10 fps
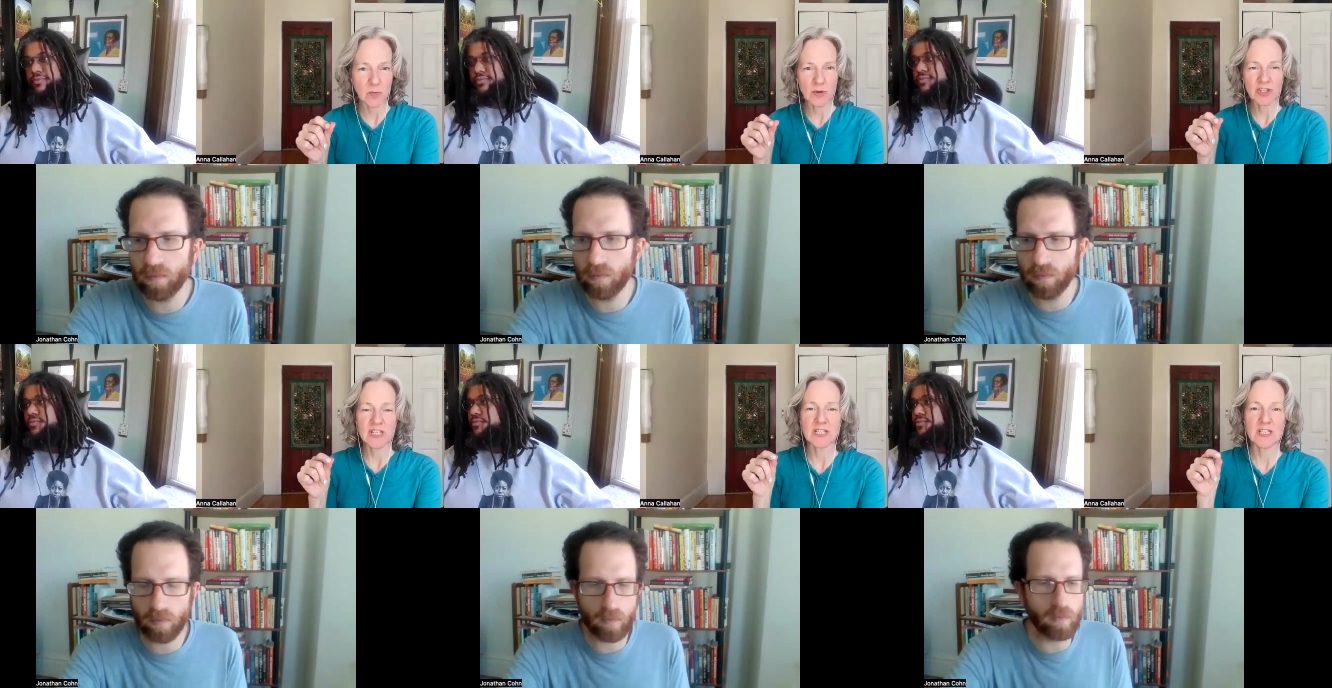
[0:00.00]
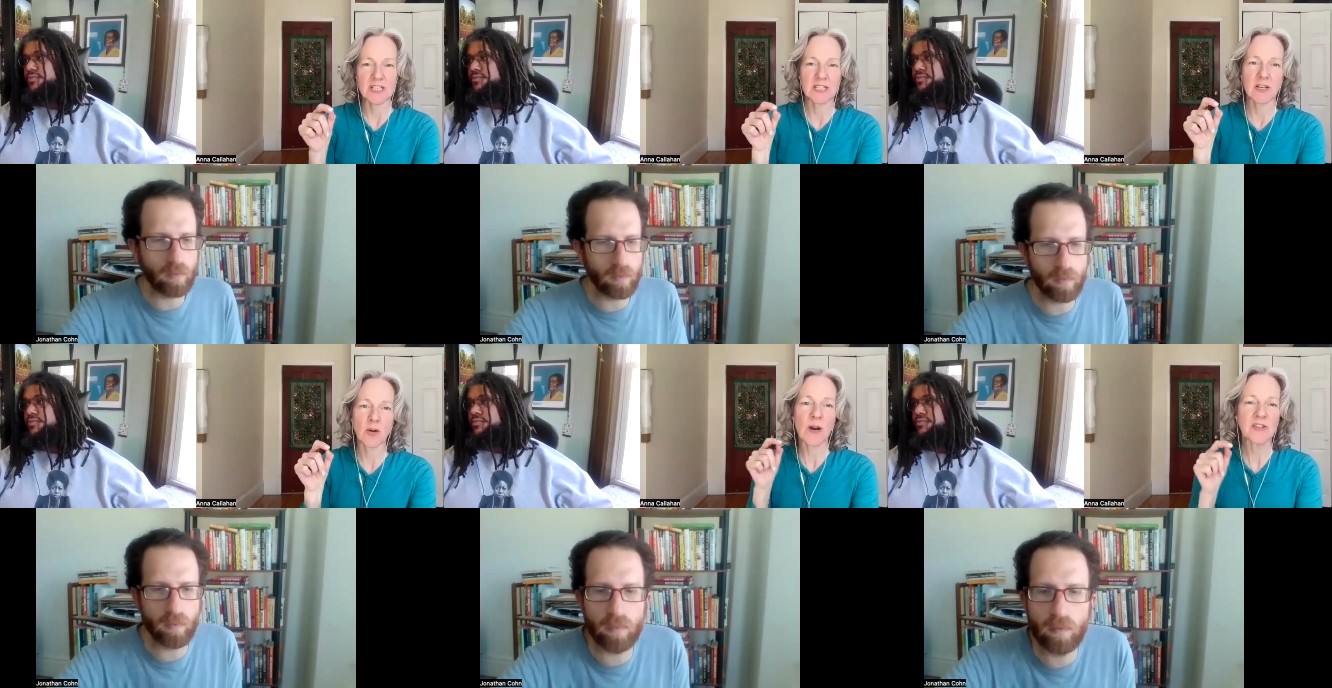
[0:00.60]
Speaker 1: which is this
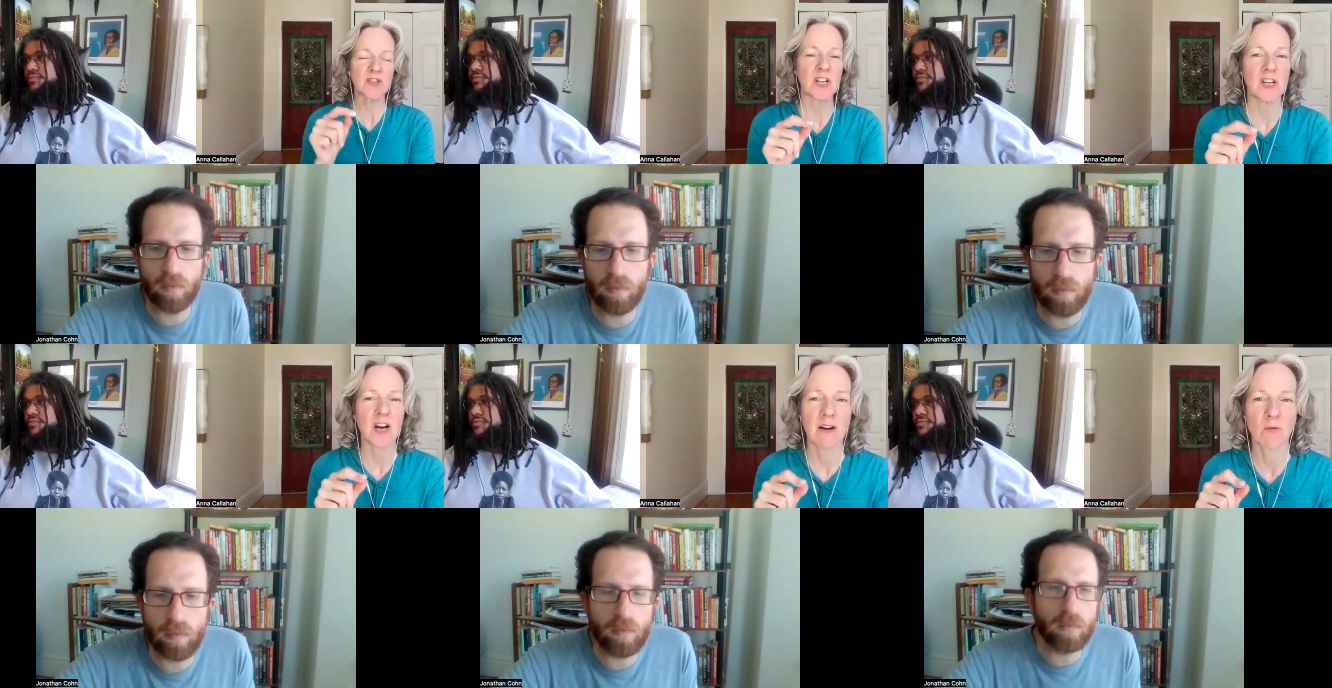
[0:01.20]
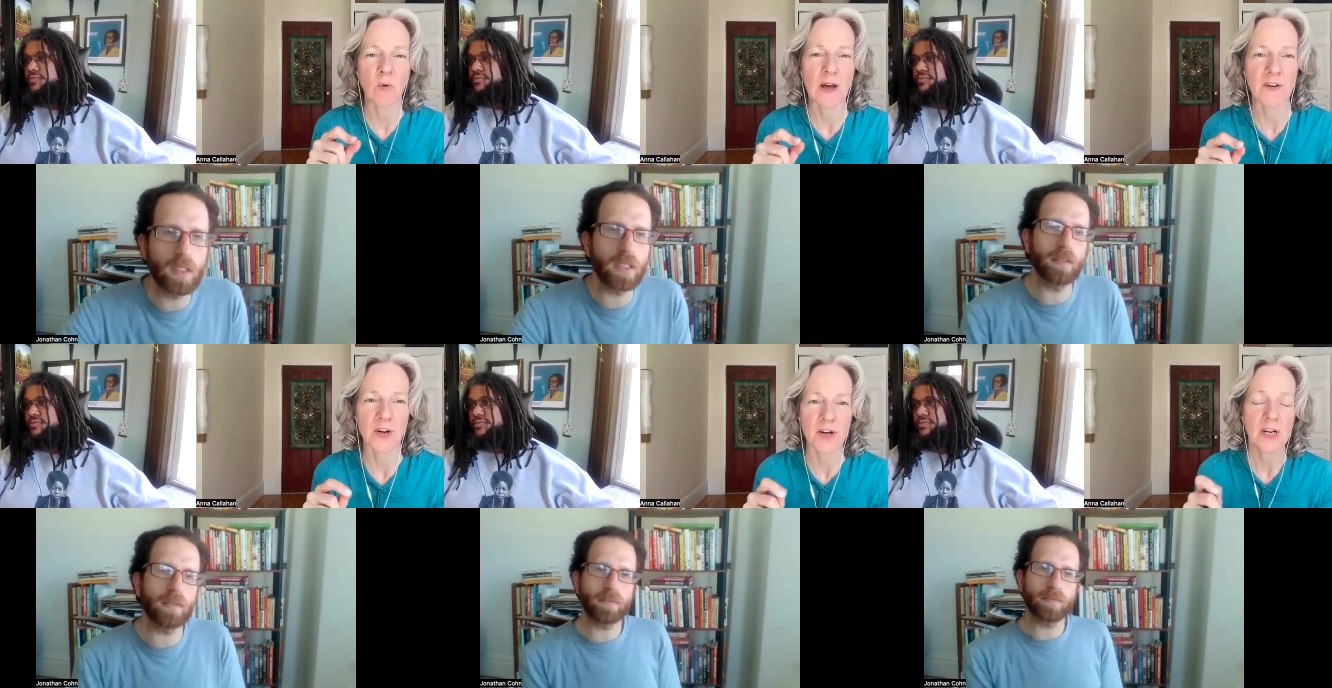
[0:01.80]
question of
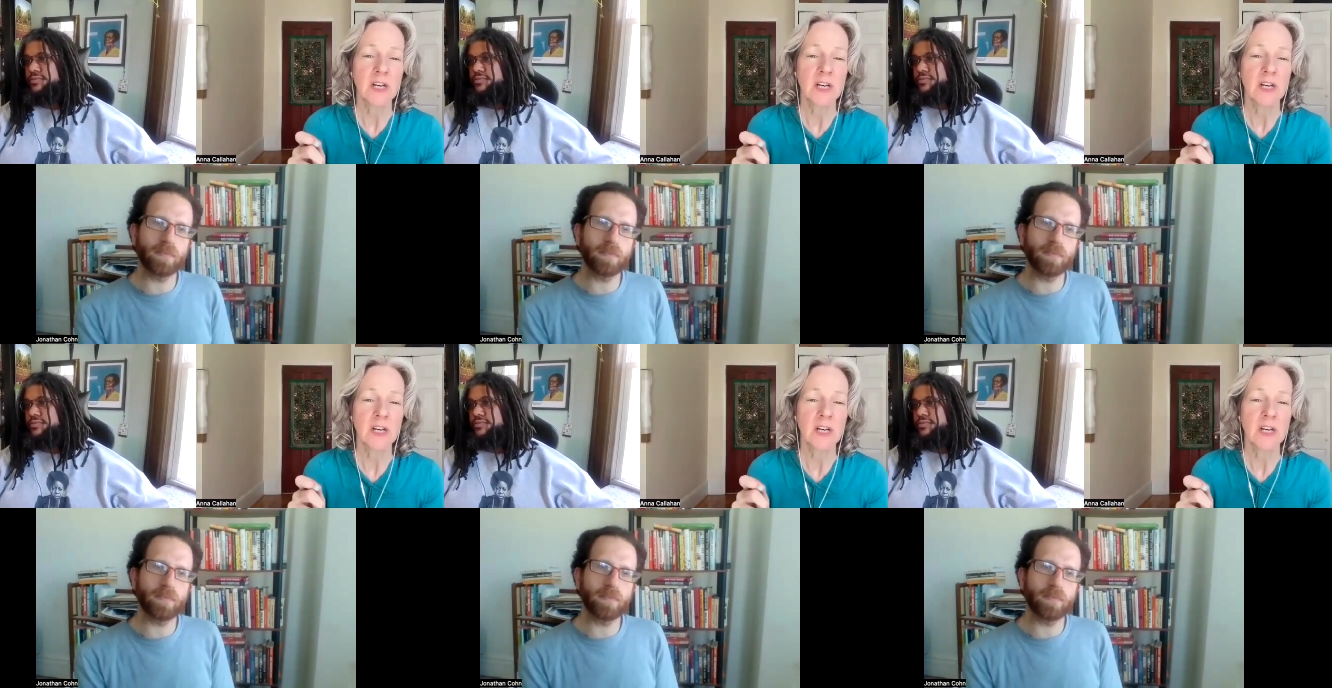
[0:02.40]
whether